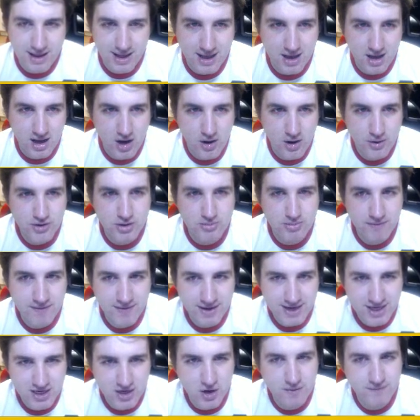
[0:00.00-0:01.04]
Hold up, have I
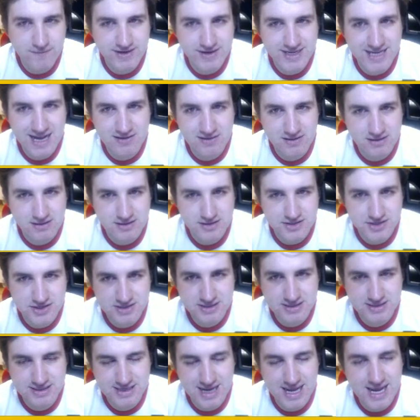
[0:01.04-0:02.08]
got Vidal?
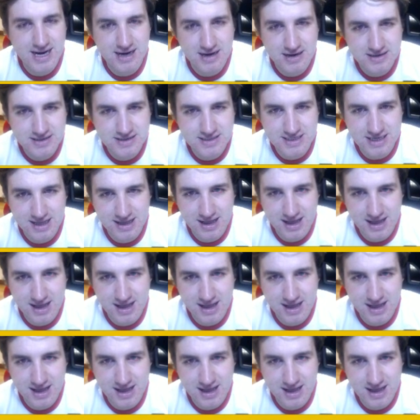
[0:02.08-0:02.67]
Just saying, because